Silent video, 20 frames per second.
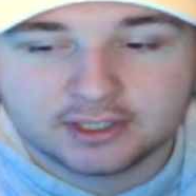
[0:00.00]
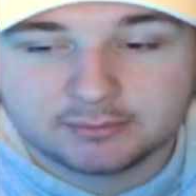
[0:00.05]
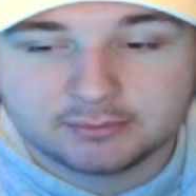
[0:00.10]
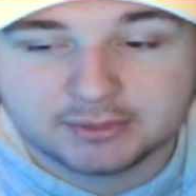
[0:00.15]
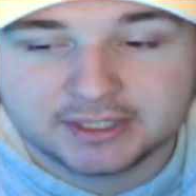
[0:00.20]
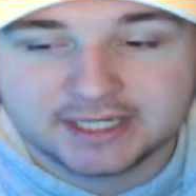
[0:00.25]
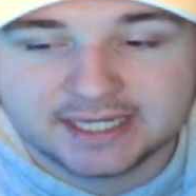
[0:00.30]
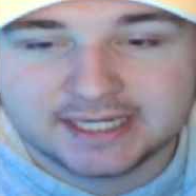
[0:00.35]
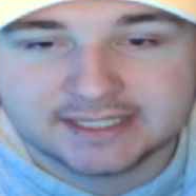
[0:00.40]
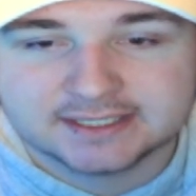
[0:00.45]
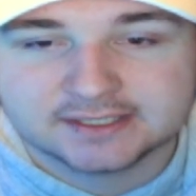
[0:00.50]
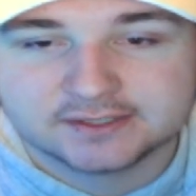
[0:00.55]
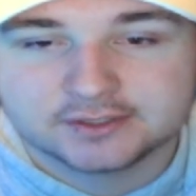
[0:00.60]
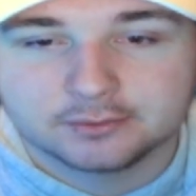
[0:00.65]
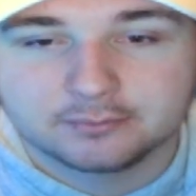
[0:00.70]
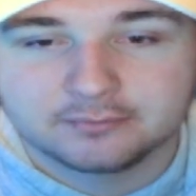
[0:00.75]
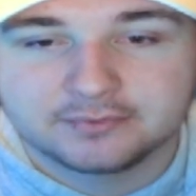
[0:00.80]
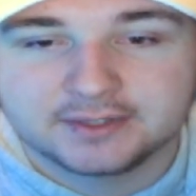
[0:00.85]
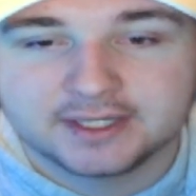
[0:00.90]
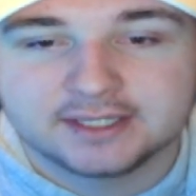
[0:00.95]
but is it
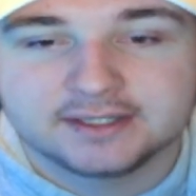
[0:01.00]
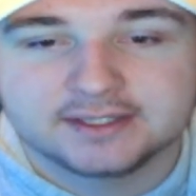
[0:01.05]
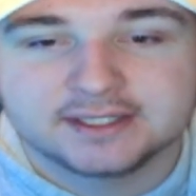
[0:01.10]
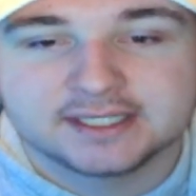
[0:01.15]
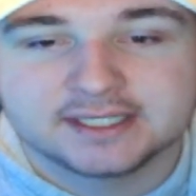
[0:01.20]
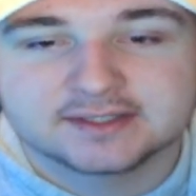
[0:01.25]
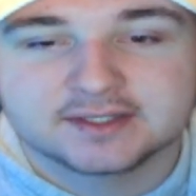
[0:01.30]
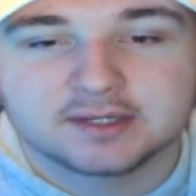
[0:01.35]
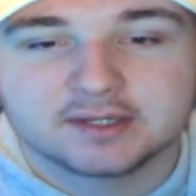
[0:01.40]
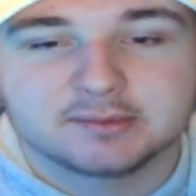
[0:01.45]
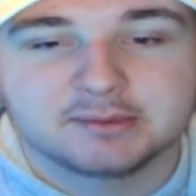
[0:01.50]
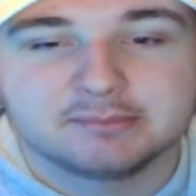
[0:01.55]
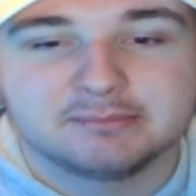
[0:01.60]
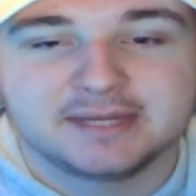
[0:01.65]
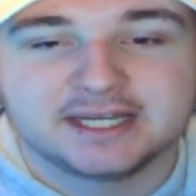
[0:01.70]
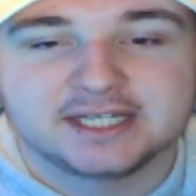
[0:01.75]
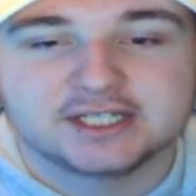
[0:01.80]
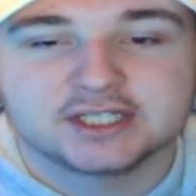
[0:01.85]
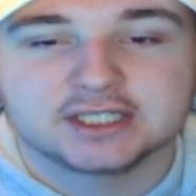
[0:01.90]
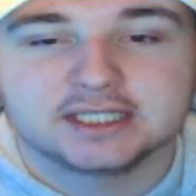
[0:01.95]
something that is going to be
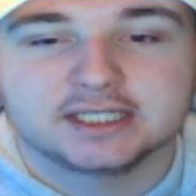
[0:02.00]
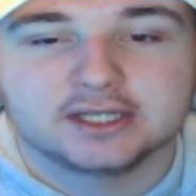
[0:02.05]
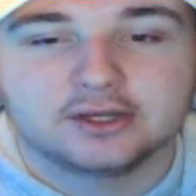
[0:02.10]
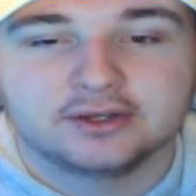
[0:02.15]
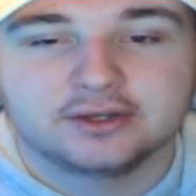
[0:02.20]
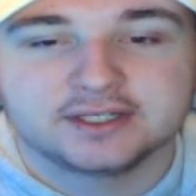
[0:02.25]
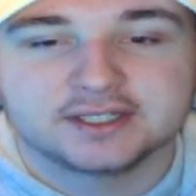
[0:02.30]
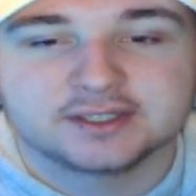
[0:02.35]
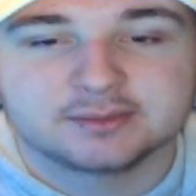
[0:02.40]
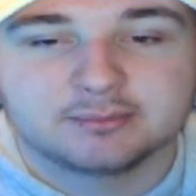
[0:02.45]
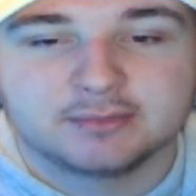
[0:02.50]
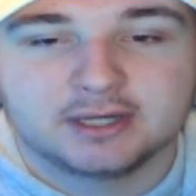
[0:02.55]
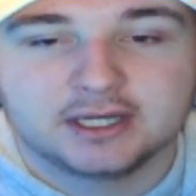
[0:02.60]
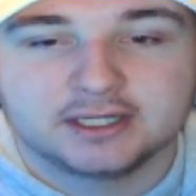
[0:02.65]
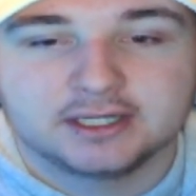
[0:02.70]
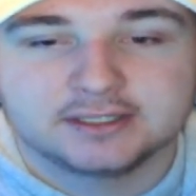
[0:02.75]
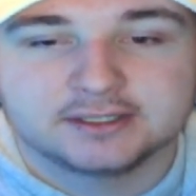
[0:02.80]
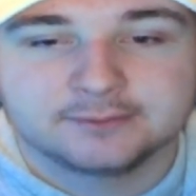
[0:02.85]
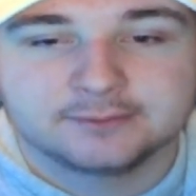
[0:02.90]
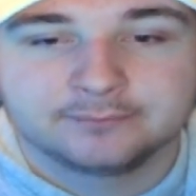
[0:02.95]
majorly on his
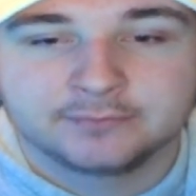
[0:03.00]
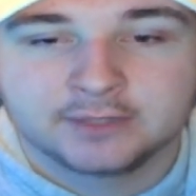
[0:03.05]
mind?